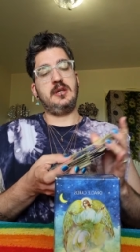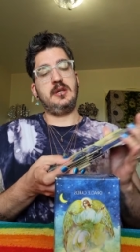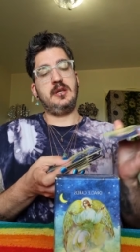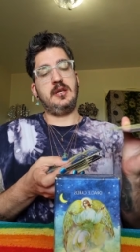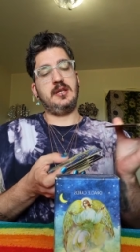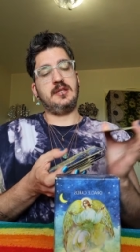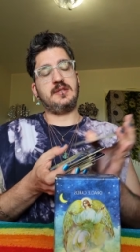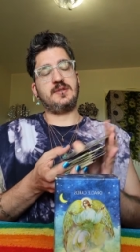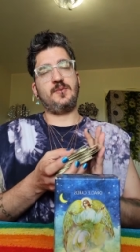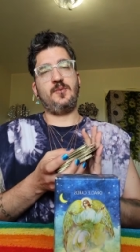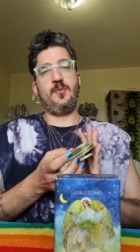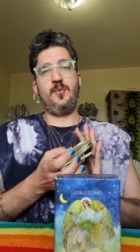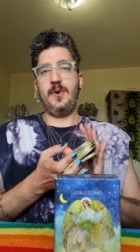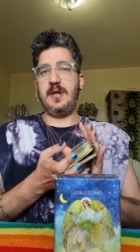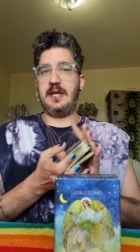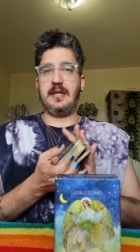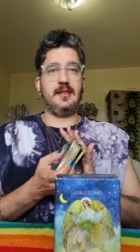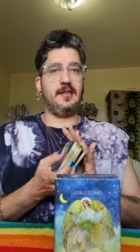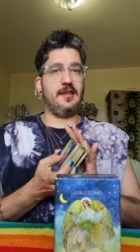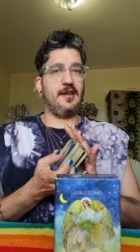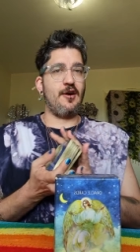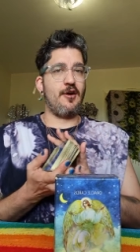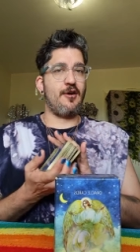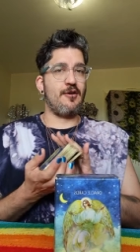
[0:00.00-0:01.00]
It's
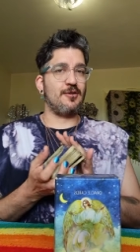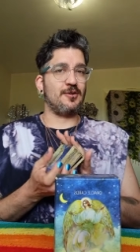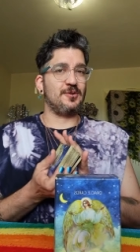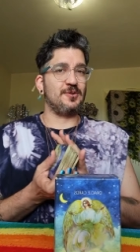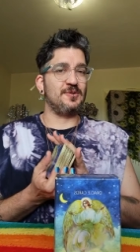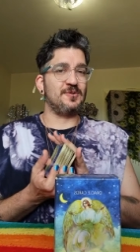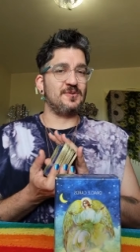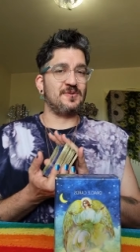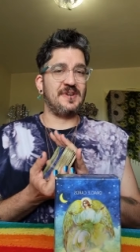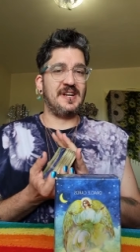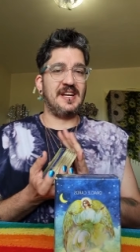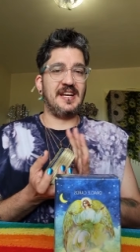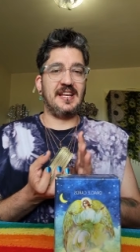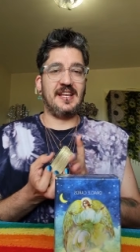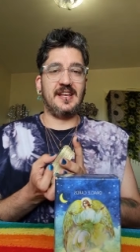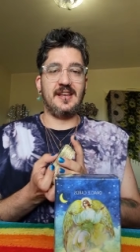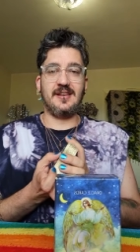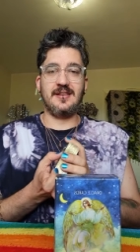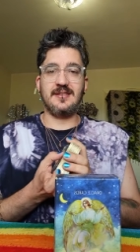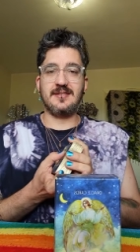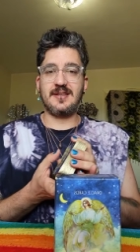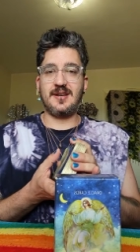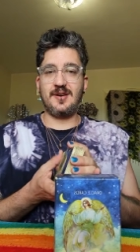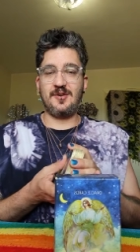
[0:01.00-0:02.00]
weekly oracle
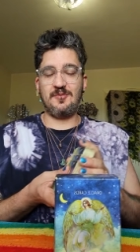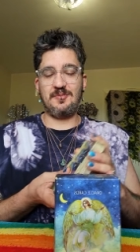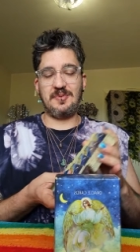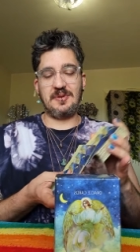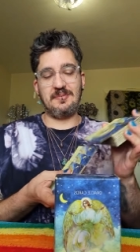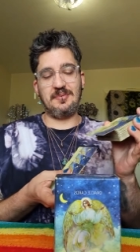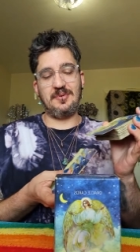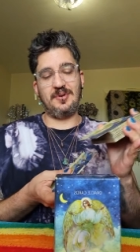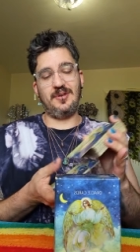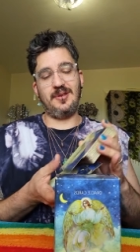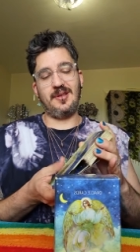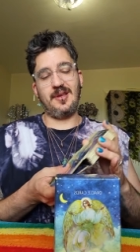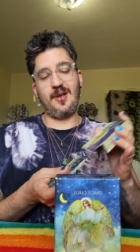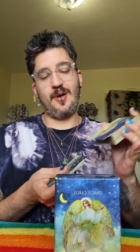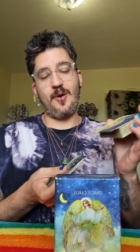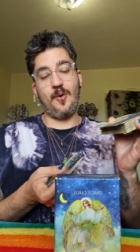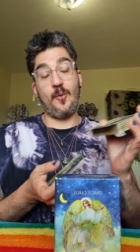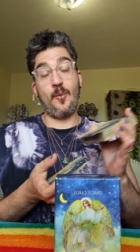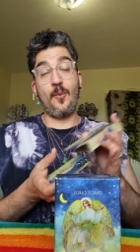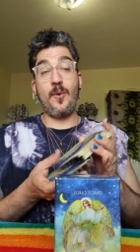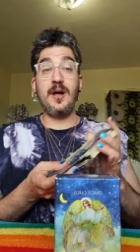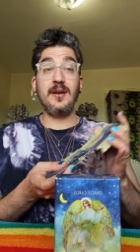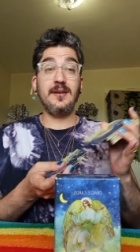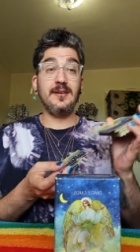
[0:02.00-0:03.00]
readings. I will be pulling
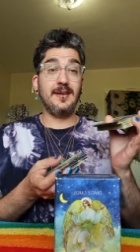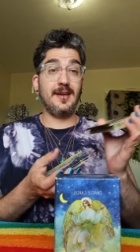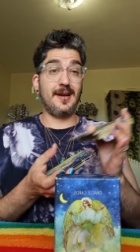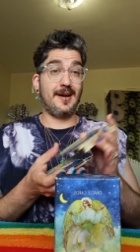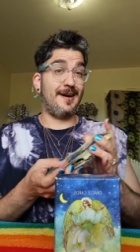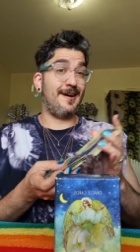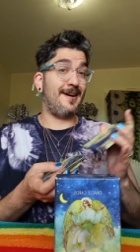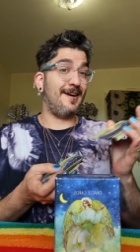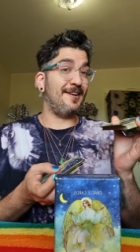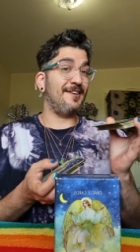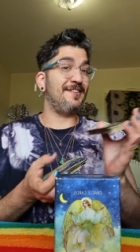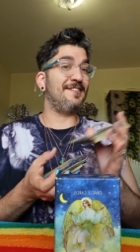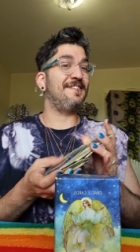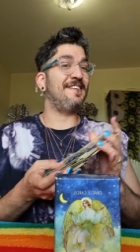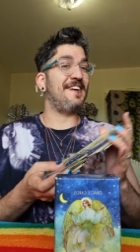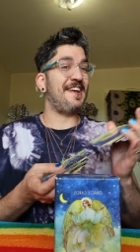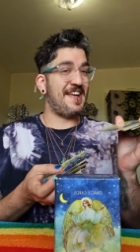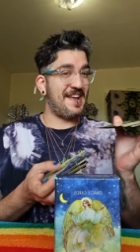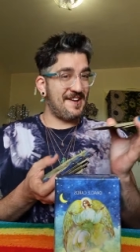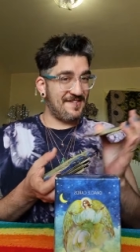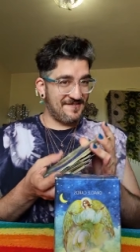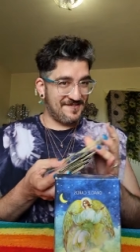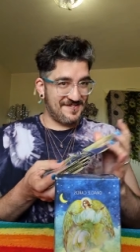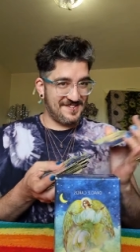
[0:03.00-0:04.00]
one card for
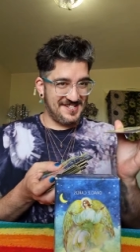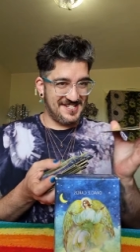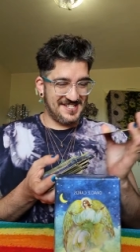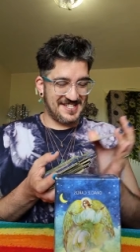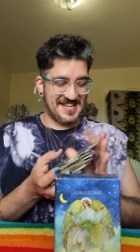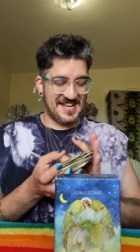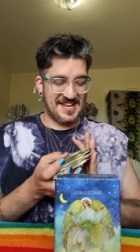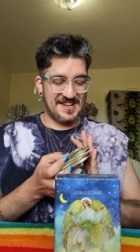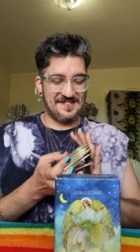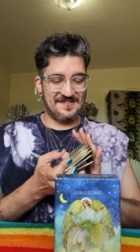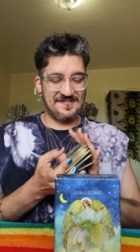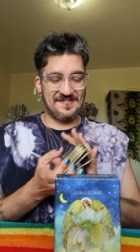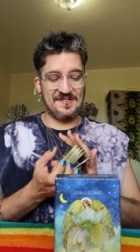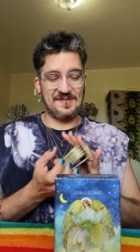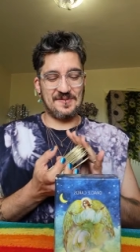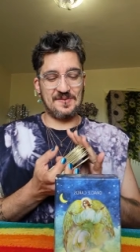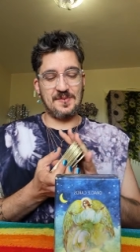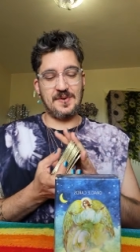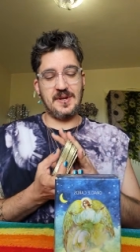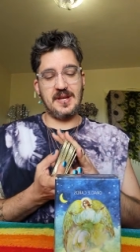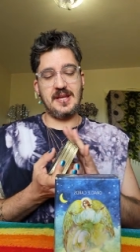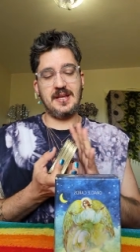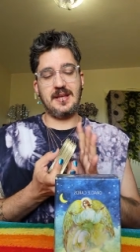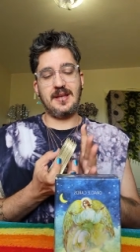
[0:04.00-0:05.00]
every day of the
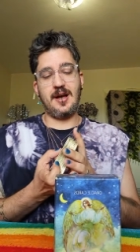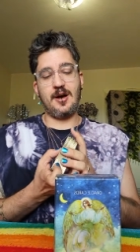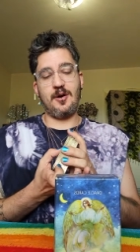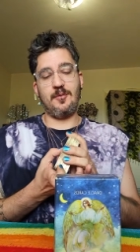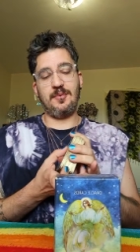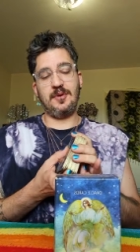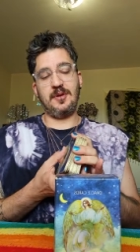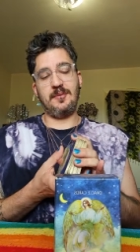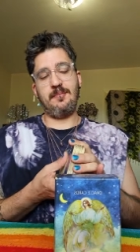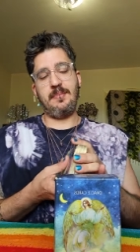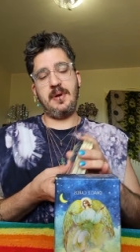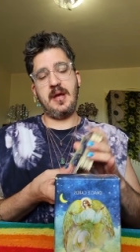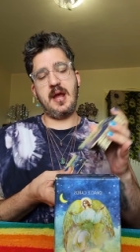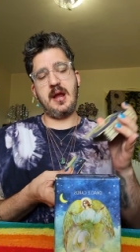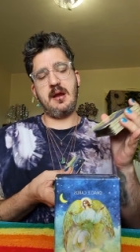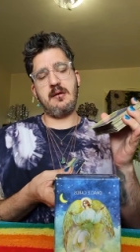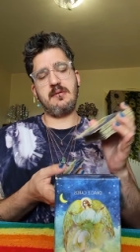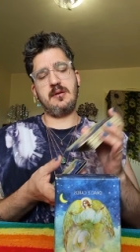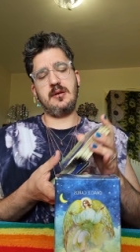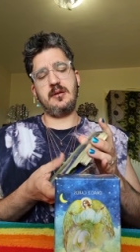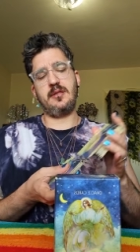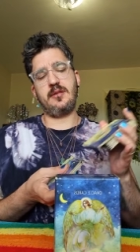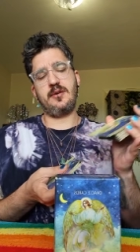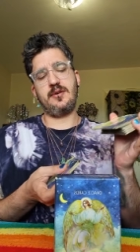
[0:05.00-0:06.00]
week. I'll be
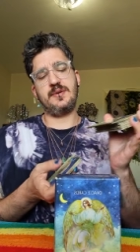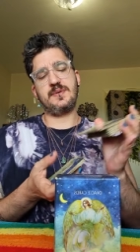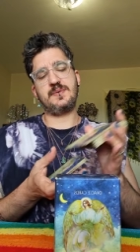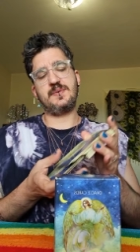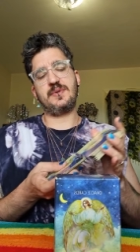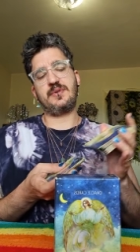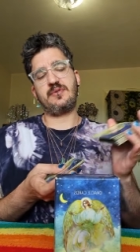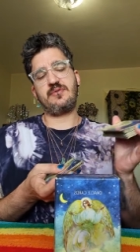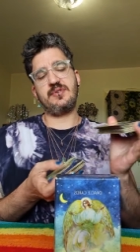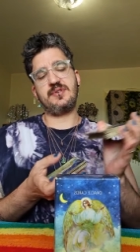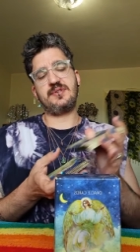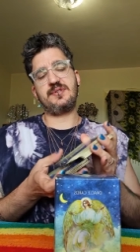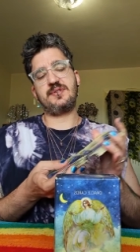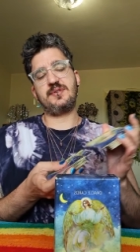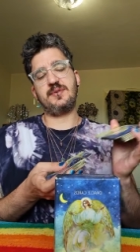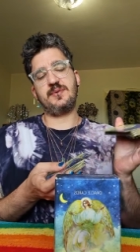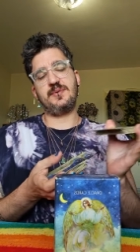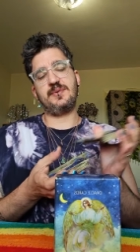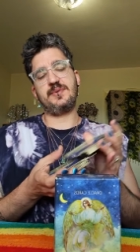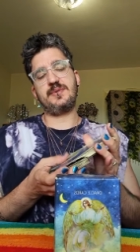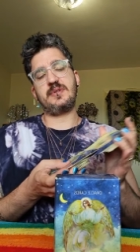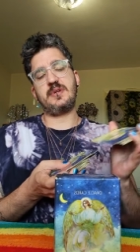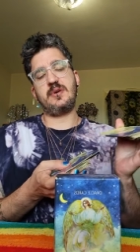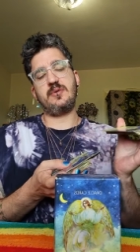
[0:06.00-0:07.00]
pairing those with
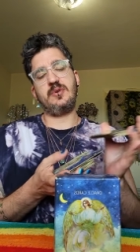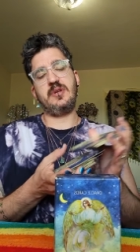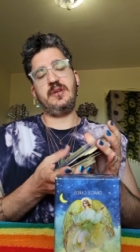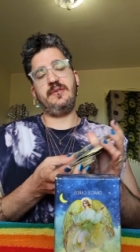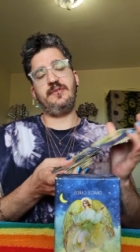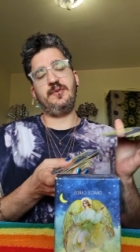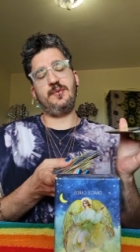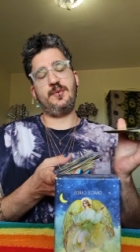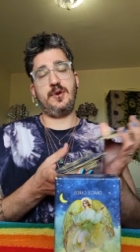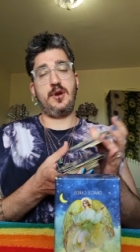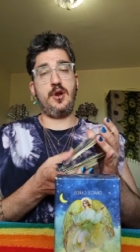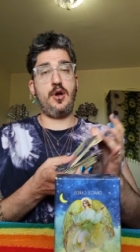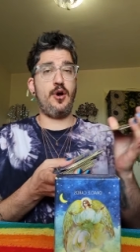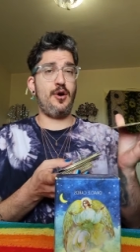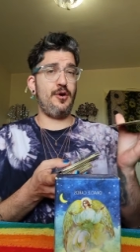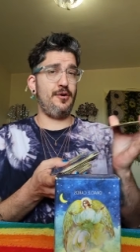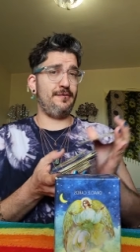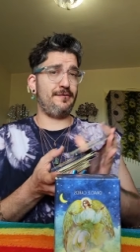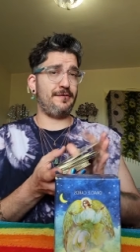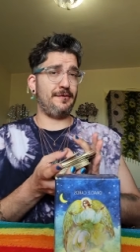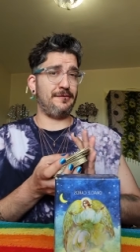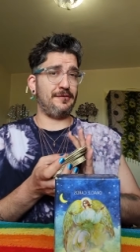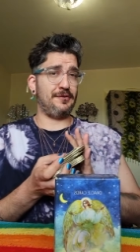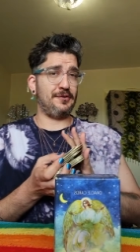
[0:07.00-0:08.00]
crystals. I'll give you an
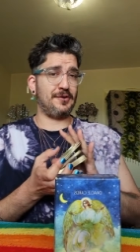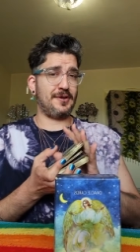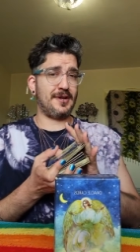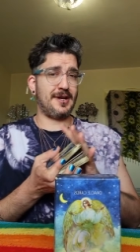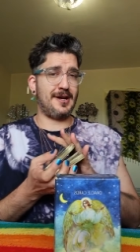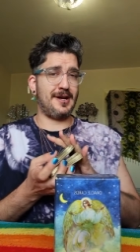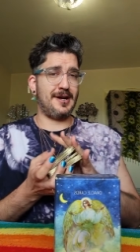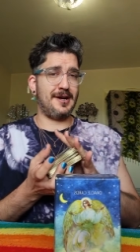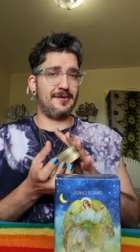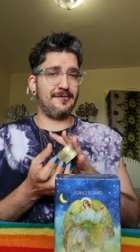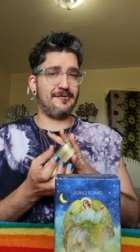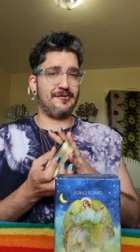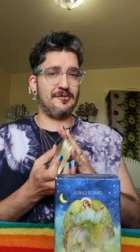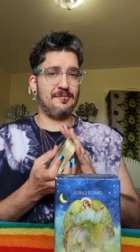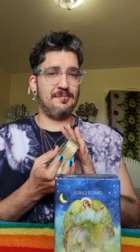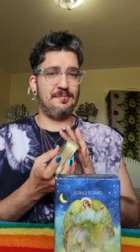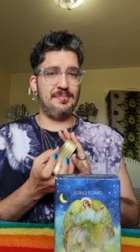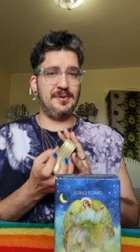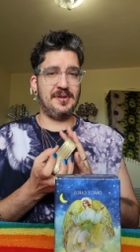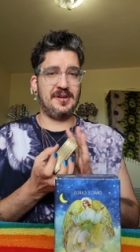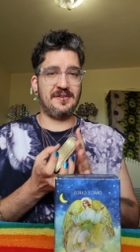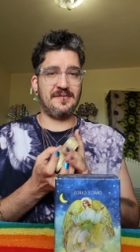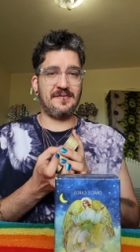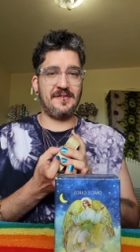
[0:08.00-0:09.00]
overview card for a
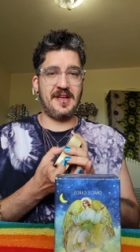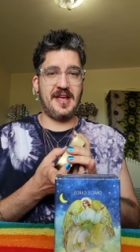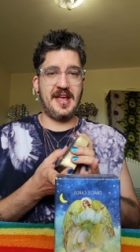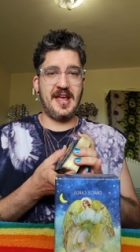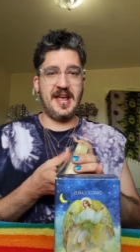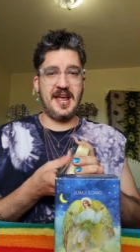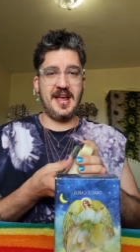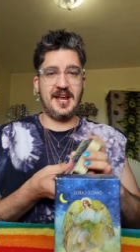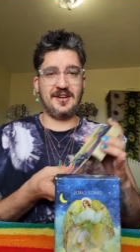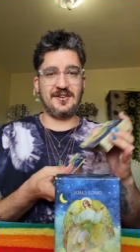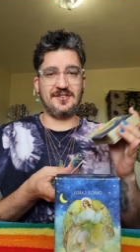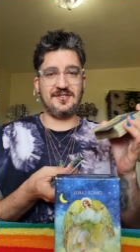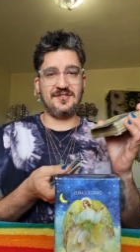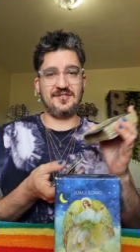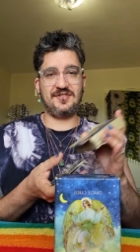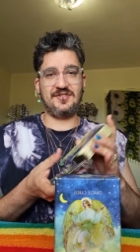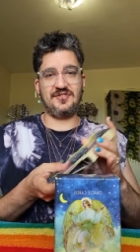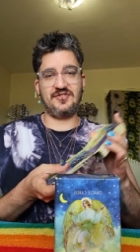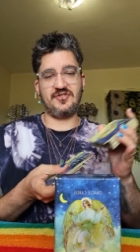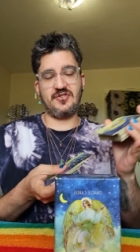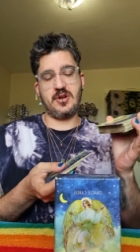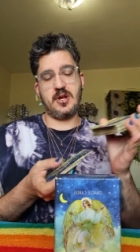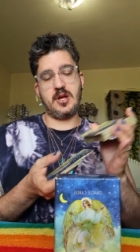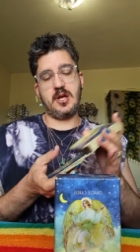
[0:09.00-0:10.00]
bit of
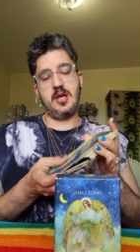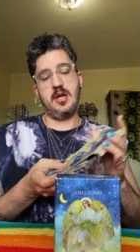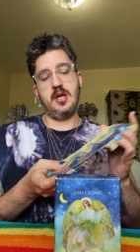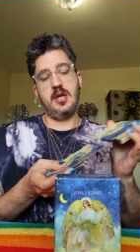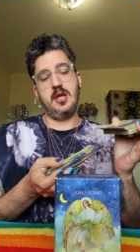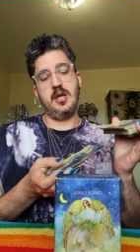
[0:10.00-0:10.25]
extra